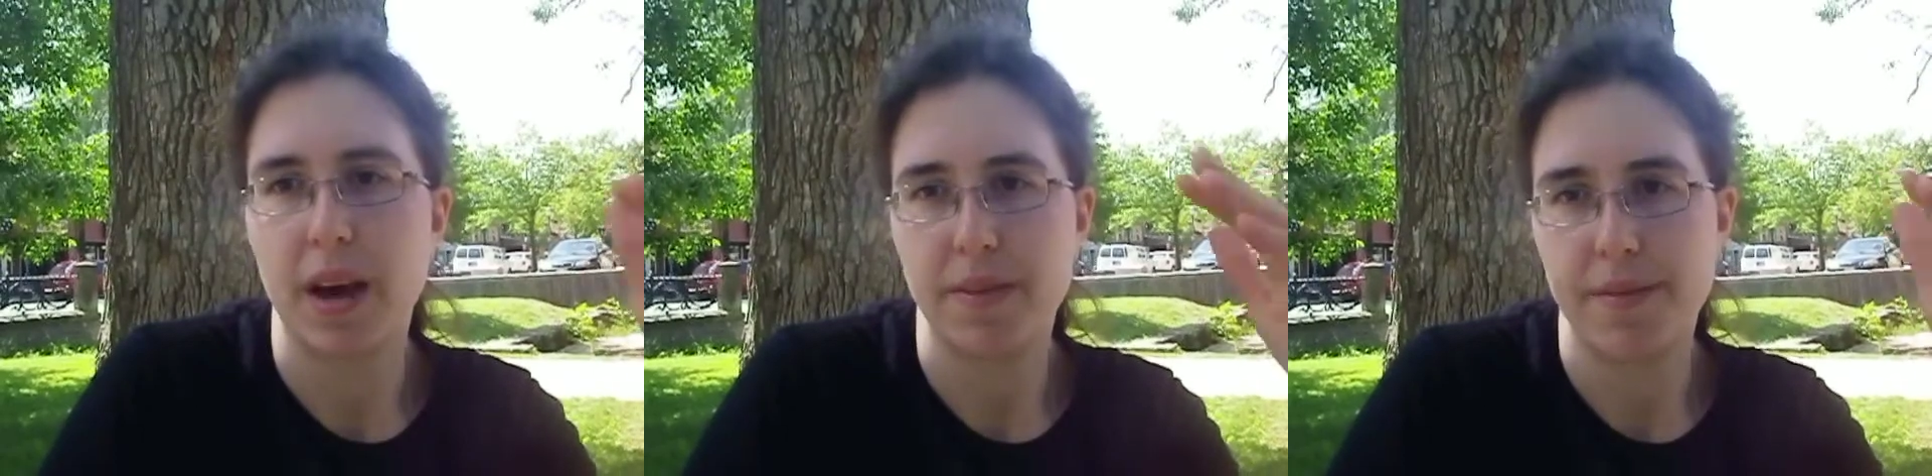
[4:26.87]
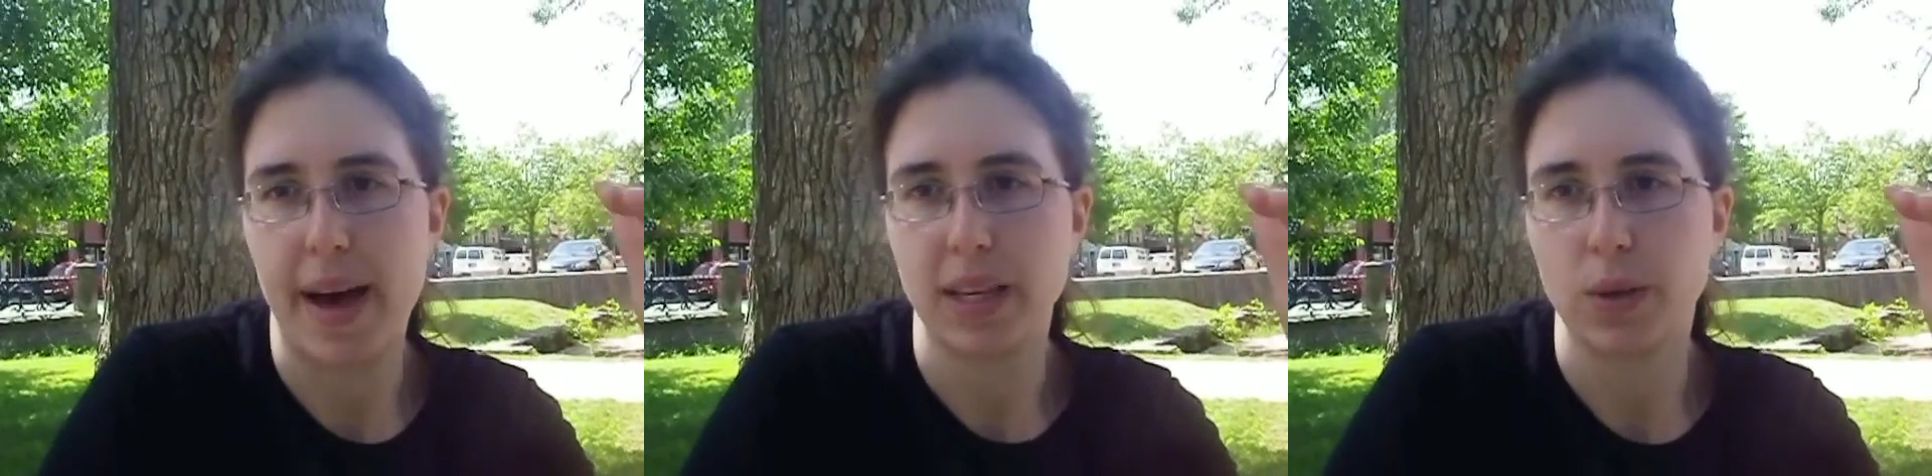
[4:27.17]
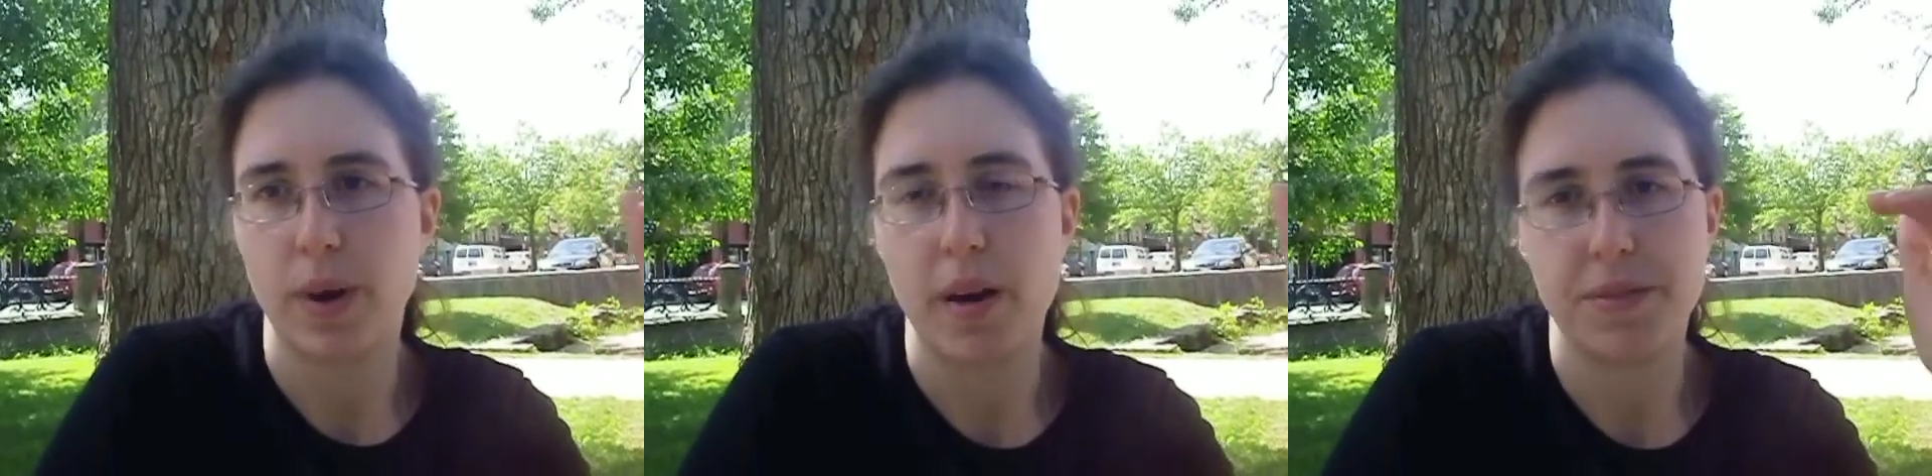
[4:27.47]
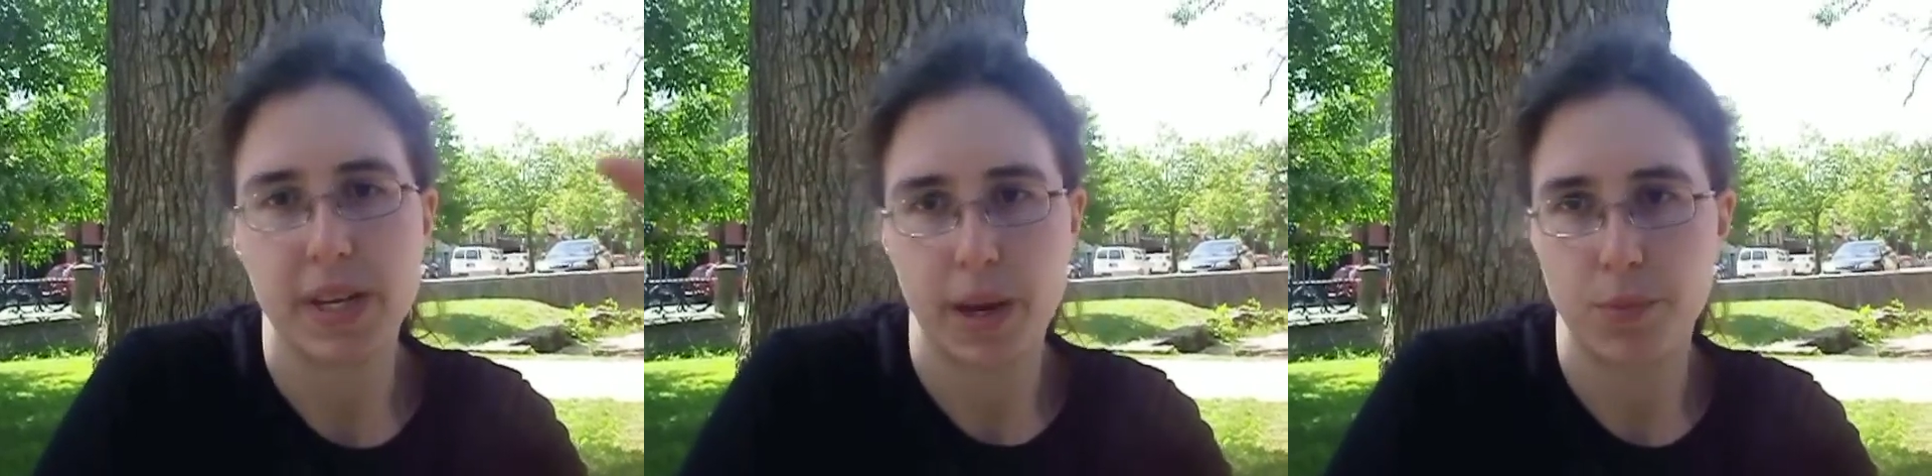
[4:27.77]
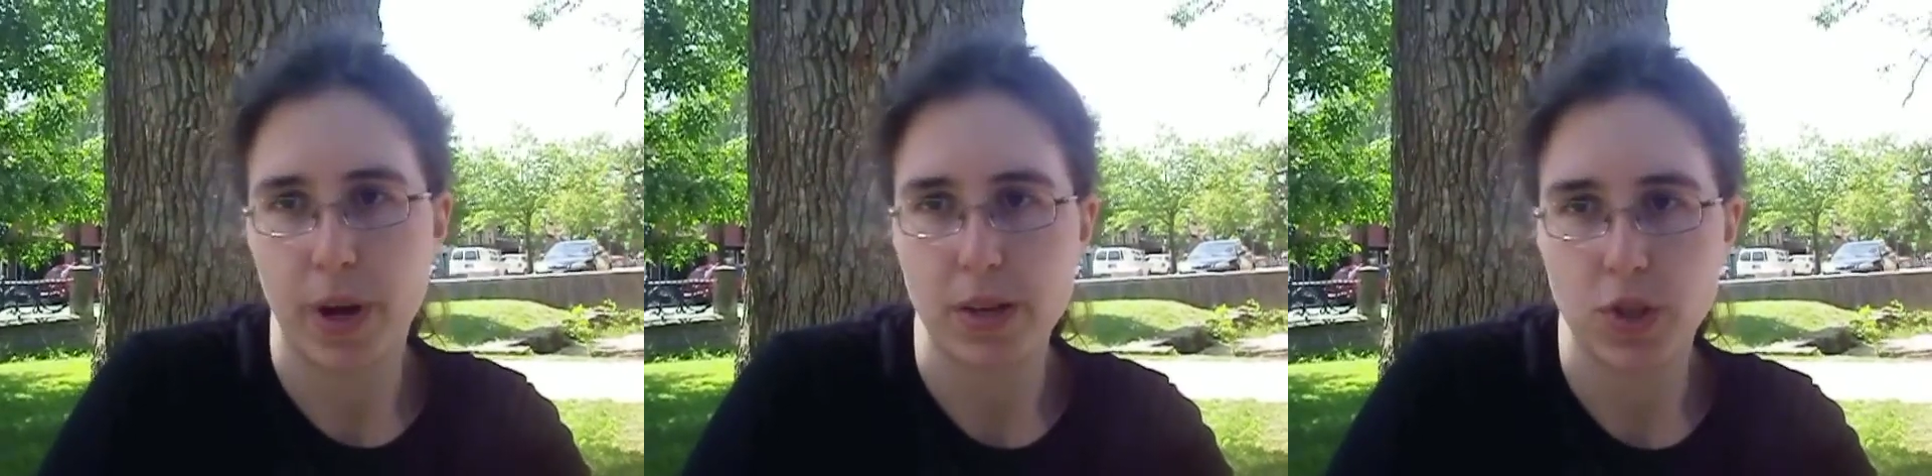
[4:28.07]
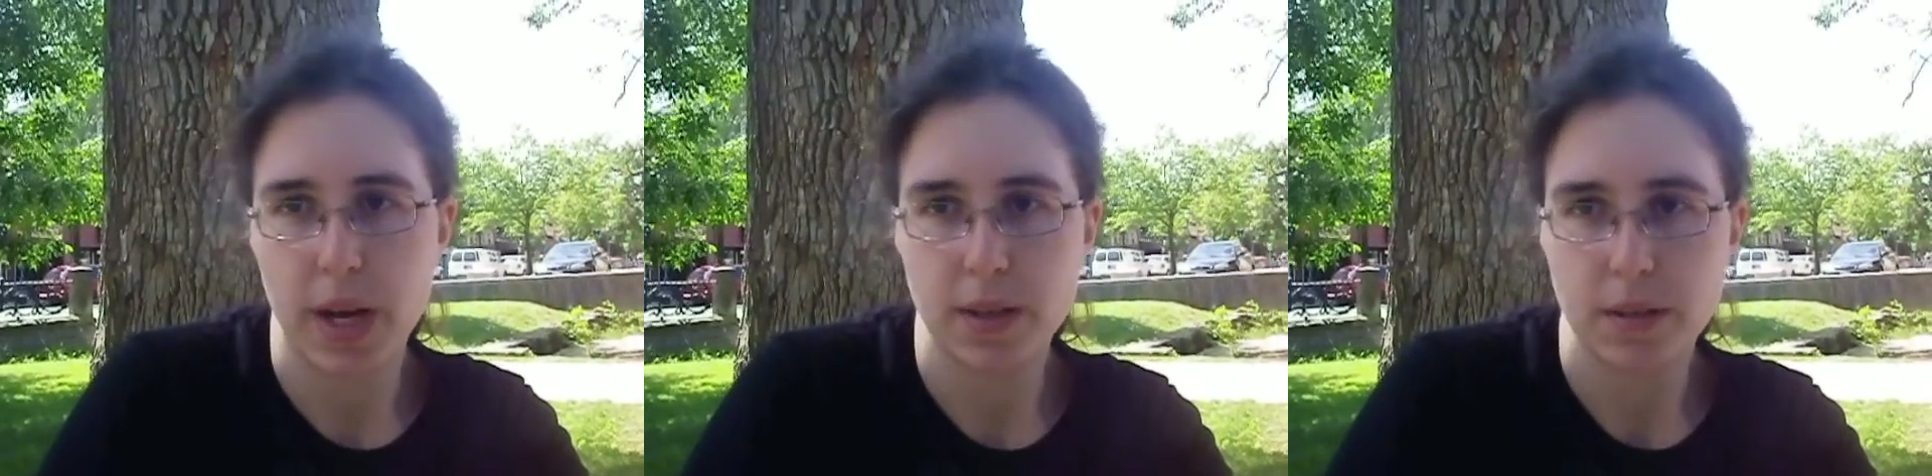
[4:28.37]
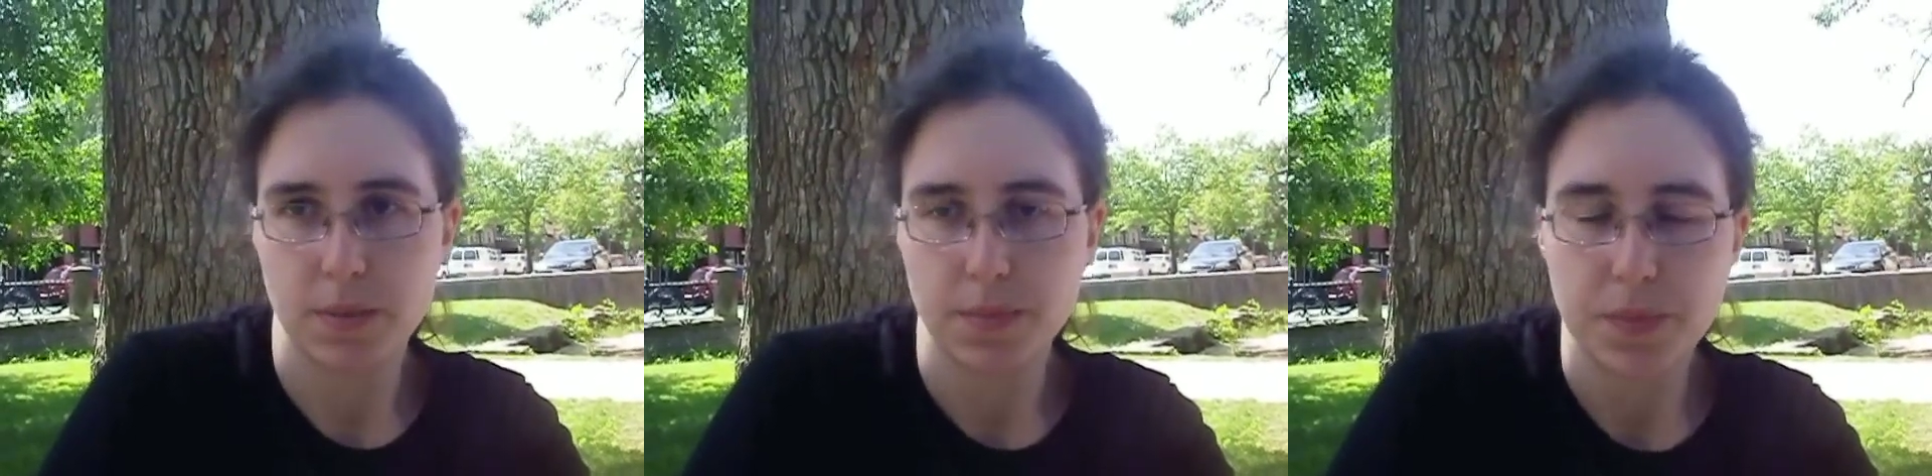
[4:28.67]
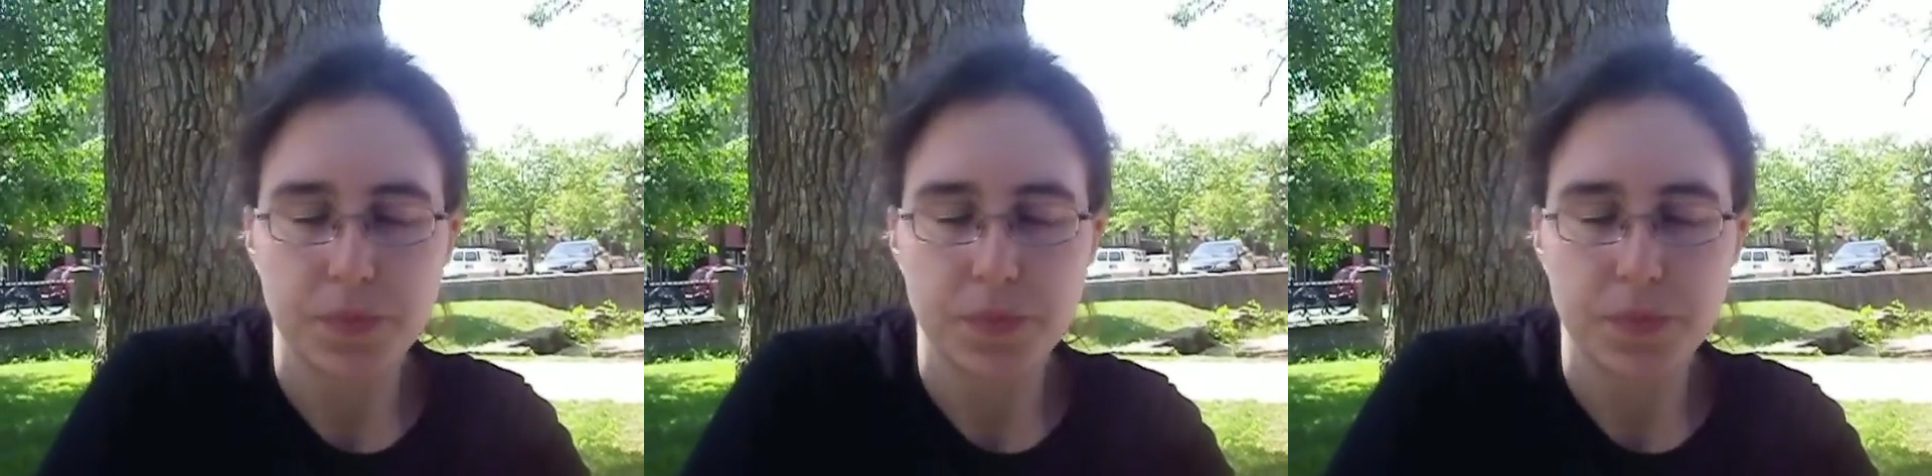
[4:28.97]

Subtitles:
of the value of the name brand drugs.